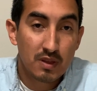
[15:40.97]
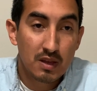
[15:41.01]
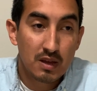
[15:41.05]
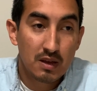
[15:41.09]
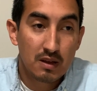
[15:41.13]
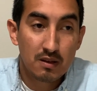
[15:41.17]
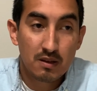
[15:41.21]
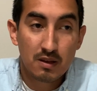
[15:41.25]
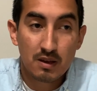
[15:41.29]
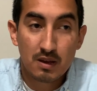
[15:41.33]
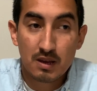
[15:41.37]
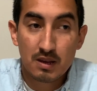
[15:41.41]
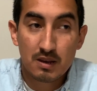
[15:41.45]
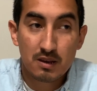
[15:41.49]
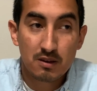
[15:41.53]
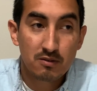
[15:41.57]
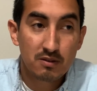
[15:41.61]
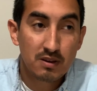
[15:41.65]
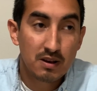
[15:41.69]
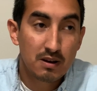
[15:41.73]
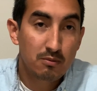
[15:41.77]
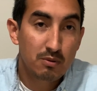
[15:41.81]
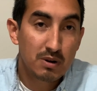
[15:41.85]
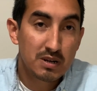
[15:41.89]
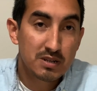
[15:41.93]
and you
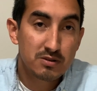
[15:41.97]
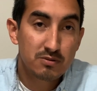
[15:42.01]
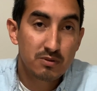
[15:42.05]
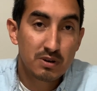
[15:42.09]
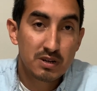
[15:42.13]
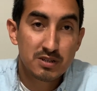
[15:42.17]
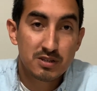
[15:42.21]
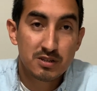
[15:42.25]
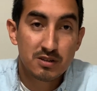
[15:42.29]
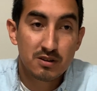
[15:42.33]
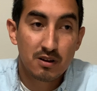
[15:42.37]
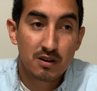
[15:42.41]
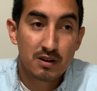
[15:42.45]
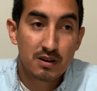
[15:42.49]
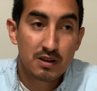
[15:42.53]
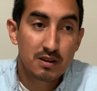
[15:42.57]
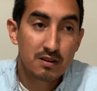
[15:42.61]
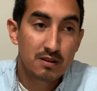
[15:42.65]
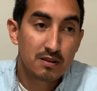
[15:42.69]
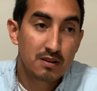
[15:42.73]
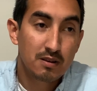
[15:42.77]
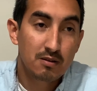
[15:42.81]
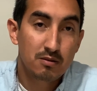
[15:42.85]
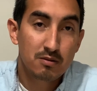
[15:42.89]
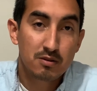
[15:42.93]
did a restoration on
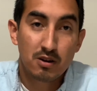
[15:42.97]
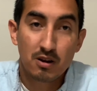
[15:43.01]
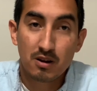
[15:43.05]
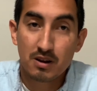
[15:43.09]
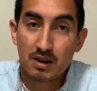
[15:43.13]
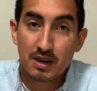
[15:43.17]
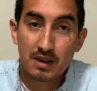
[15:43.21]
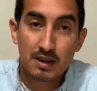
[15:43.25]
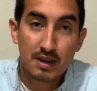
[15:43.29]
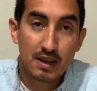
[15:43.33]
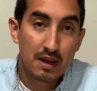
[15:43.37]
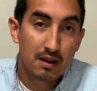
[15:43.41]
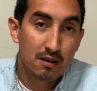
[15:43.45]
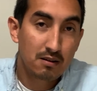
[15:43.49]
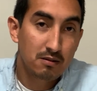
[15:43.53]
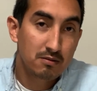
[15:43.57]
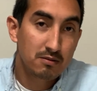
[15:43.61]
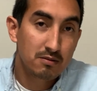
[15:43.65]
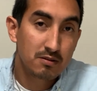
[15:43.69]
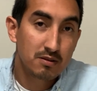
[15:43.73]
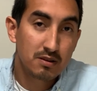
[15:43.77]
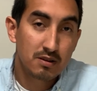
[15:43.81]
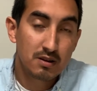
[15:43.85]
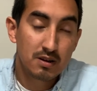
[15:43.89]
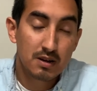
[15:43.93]
it, they will knock it
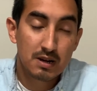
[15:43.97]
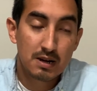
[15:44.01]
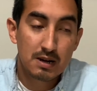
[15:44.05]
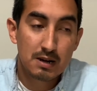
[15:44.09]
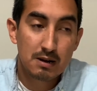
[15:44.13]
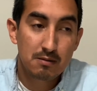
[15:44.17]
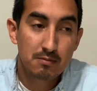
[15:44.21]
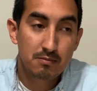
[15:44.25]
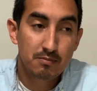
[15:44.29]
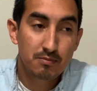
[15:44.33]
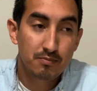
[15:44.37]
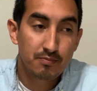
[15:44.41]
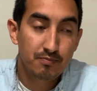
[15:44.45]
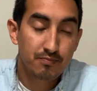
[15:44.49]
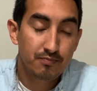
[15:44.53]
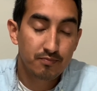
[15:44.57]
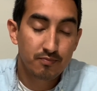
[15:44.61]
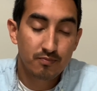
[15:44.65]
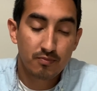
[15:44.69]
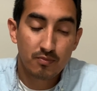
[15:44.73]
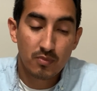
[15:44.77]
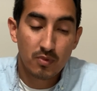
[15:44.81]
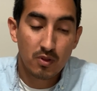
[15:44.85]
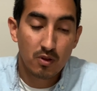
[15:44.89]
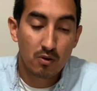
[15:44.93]
down.
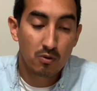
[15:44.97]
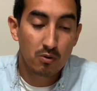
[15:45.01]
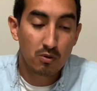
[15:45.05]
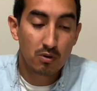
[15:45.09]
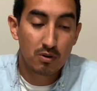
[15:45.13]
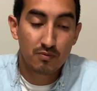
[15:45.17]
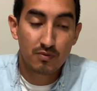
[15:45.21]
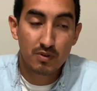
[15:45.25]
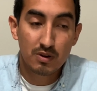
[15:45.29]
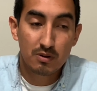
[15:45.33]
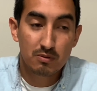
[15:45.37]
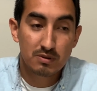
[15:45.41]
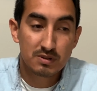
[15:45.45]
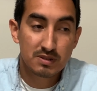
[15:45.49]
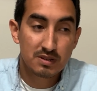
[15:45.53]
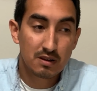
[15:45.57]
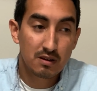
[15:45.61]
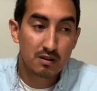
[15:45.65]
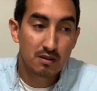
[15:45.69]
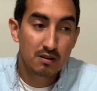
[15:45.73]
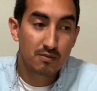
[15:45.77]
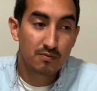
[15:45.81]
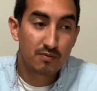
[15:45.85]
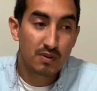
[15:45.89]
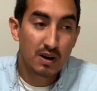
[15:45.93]
Or if it was
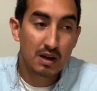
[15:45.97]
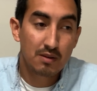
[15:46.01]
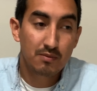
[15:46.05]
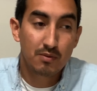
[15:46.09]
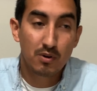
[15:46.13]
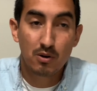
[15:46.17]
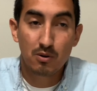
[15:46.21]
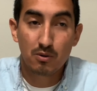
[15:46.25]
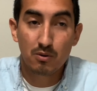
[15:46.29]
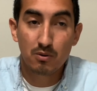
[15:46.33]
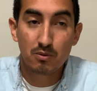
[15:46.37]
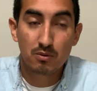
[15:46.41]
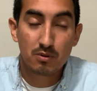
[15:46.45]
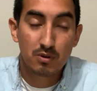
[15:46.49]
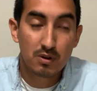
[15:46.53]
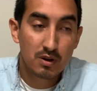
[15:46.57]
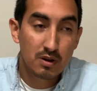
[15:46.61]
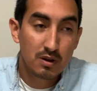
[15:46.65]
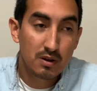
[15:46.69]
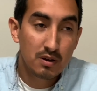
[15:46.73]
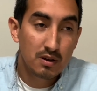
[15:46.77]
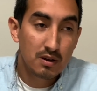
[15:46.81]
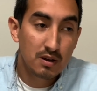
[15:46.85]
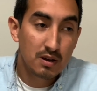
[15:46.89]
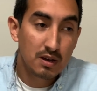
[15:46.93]
a 5.0
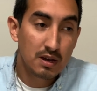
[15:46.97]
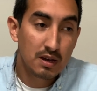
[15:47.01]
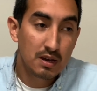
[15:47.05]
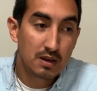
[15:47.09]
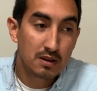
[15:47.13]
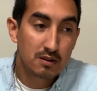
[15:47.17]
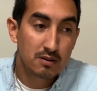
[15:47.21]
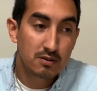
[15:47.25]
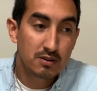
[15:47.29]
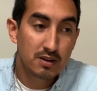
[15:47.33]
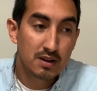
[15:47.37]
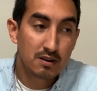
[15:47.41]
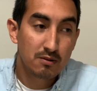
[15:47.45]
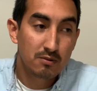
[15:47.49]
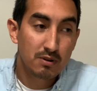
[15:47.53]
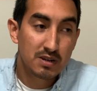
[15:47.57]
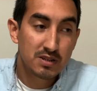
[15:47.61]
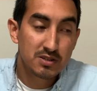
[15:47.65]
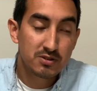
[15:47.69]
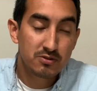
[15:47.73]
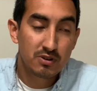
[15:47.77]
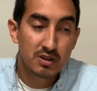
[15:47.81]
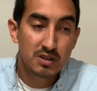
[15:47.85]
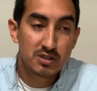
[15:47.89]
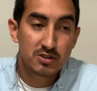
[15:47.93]
and you did a
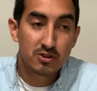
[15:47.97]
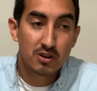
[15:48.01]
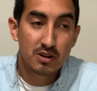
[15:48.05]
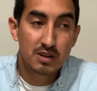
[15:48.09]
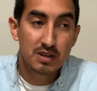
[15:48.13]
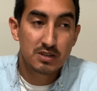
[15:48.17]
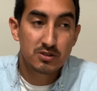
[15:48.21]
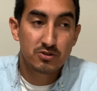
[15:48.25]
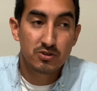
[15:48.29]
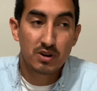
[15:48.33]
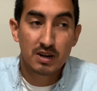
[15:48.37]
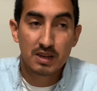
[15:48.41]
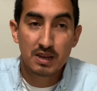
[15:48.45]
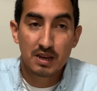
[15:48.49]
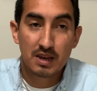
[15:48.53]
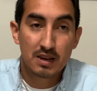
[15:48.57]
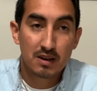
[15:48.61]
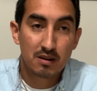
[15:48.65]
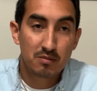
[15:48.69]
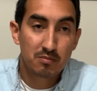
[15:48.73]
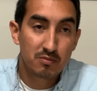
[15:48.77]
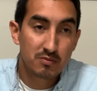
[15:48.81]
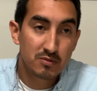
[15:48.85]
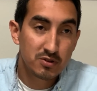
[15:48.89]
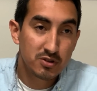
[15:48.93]
restoration on it and try to get
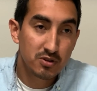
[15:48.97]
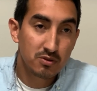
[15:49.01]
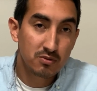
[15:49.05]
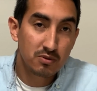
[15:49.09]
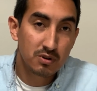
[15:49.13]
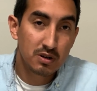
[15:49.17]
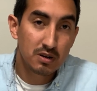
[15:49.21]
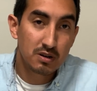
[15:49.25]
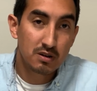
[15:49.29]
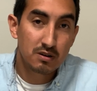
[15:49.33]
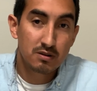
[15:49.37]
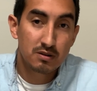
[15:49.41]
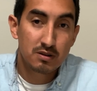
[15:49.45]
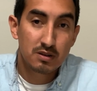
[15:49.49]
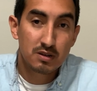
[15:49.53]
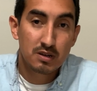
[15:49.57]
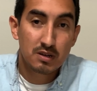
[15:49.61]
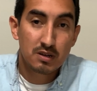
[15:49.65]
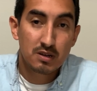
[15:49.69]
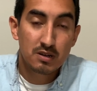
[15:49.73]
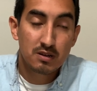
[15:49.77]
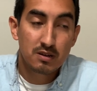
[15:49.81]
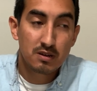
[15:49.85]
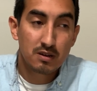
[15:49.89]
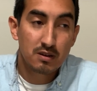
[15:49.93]
it to a,
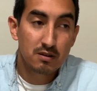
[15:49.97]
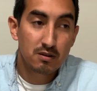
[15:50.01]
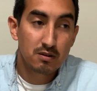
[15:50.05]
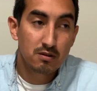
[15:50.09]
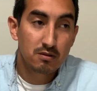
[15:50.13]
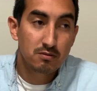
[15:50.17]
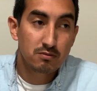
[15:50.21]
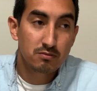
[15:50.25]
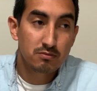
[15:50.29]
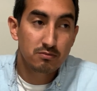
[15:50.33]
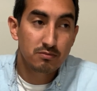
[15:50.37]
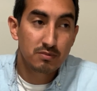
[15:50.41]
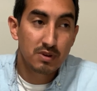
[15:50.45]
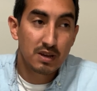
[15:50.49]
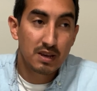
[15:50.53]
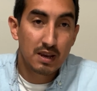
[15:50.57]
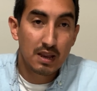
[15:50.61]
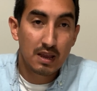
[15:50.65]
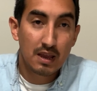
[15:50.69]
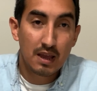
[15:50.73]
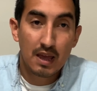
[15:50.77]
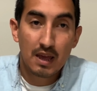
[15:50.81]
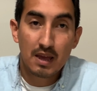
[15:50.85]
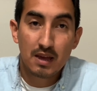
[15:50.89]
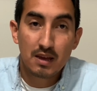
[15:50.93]
an
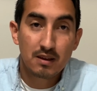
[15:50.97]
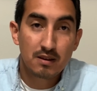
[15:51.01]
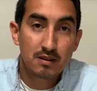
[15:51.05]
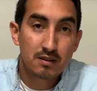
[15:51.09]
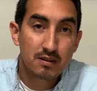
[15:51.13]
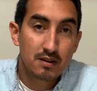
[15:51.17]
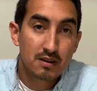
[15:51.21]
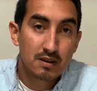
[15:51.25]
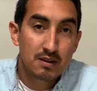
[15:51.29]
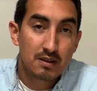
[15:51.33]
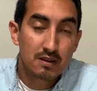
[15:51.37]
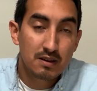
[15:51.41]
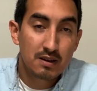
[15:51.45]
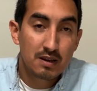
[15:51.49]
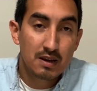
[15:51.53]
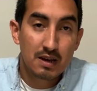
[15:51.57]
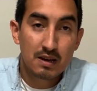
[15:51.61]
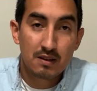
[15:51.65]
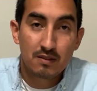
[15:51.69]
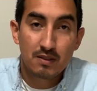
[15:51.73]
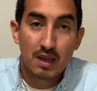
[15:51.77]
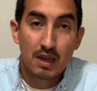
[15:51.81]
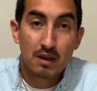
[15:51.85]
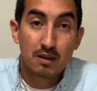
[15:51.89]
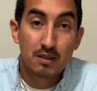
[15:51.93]
8,
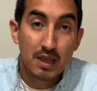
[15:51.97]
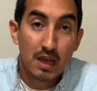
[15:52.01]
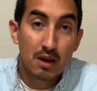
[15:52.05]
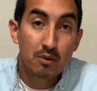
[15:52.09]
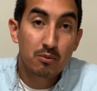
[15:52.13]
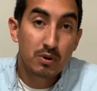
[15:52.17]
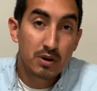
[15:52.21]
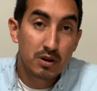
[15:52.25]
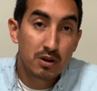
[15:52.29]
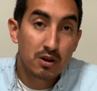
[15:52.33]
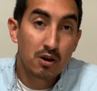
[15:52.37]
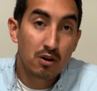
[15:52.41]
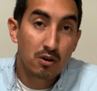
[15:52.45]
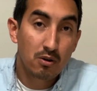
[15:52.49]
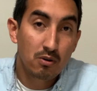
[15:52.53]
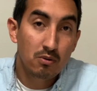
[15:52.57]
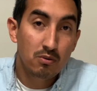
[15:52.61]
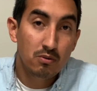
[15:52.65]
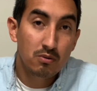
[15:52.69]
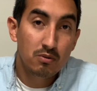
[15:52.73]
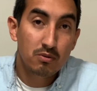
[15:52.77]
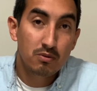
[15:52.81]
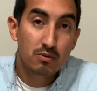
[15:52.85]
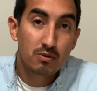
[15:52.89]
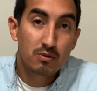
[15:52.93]
and they would
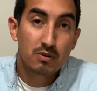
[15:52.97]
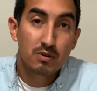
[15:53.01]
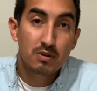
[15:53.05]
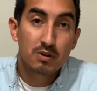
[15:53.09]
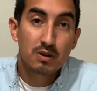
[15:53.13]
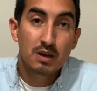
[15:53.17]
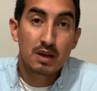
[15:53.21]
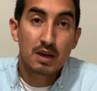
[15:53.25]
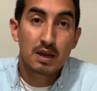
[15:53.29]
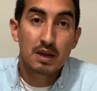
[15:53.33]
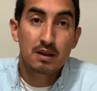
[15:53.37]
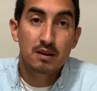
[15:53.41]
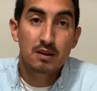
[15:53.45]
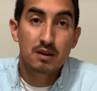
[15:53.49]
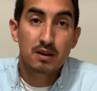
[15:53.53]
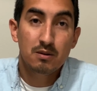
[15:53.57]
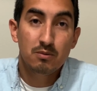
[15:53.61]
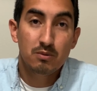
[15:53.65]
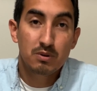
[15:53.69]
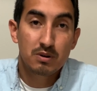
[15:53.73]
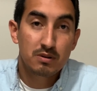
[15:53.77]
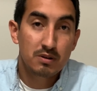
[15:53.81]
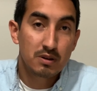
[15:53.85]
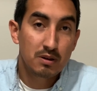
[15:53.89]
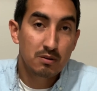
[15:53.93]
know, and it
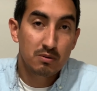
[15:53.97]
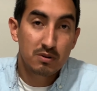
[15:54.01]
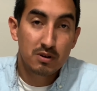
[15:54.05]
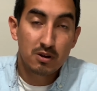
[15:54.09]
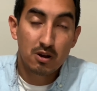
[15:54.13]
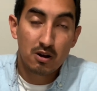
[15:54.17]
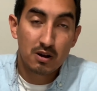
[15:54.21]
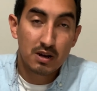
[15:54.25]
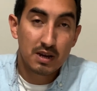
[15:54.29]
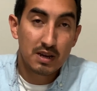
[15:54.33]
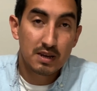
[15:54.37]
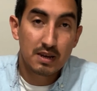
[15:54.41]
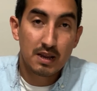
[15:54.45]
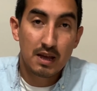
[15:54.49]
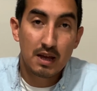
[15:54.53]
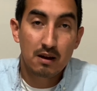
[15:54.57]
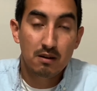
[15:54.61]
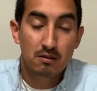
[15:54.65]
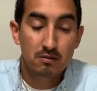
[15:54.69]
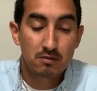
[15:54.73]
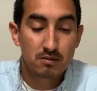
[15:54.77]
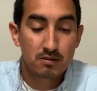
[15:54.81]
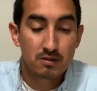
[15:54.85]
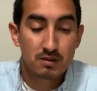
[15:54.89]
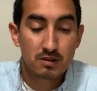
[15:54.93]
would knock it
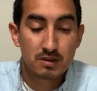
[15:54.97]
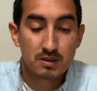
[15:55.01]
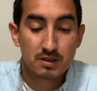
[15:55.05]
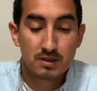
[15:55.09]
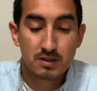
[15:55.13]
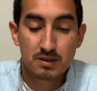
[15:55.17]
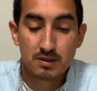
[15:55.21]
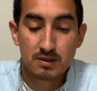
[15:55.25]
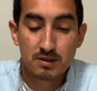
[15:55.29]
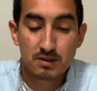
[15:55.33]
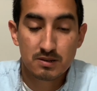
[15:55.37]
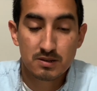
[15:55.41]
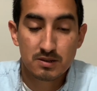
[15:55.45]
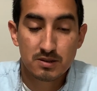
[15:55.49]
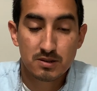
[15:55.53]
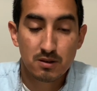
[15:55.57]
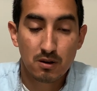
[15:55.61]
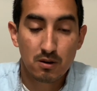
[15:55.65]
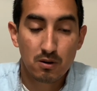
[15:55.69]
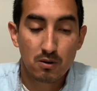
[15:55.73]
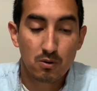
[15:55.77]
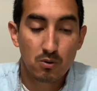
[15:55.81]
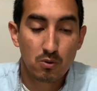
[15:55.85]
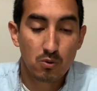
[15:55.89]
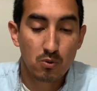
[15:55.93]
down.
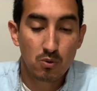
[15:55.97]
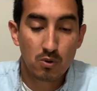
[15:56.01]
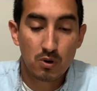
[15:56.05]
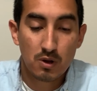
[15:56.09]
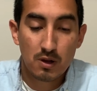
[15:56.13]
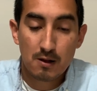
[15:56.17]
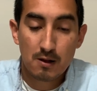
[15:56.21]
So